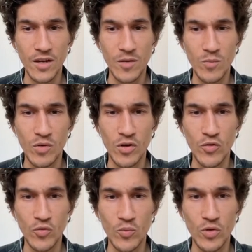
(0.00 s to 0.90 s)

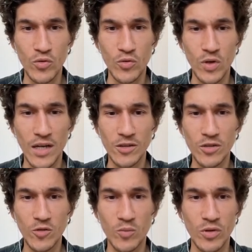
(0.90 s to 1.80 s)
Blue, I don't
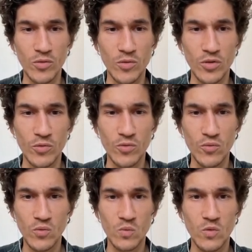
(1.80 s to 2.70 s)
know, blue, you
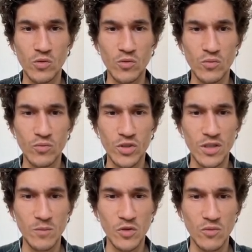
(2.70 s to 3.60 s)

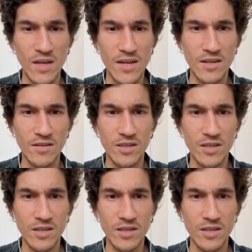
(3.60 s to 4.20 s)
seem very